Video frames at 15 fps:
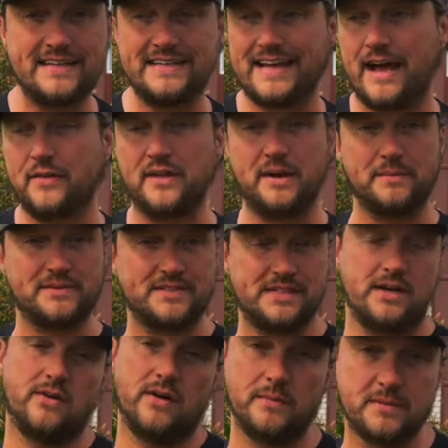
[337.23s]
Now that I'm a
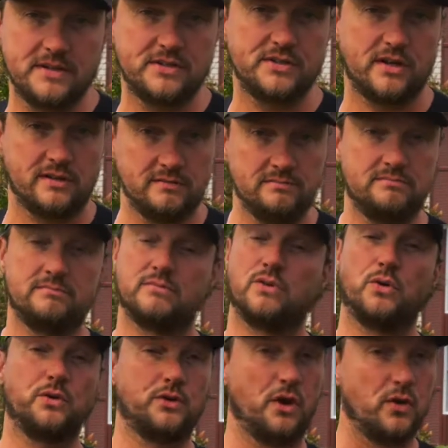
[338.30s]
CRM consultant,
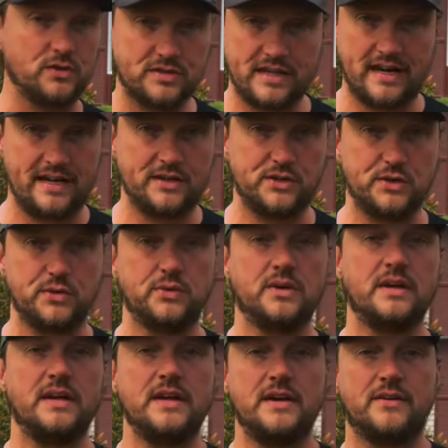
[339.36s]
Lord knows that I do,
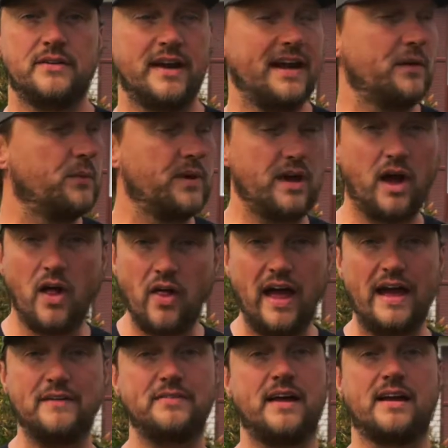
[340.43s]
right? We all
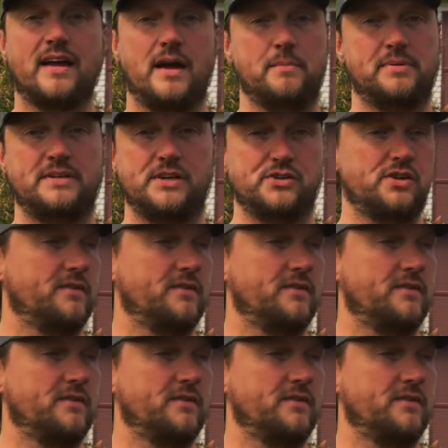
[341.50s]
have that competition.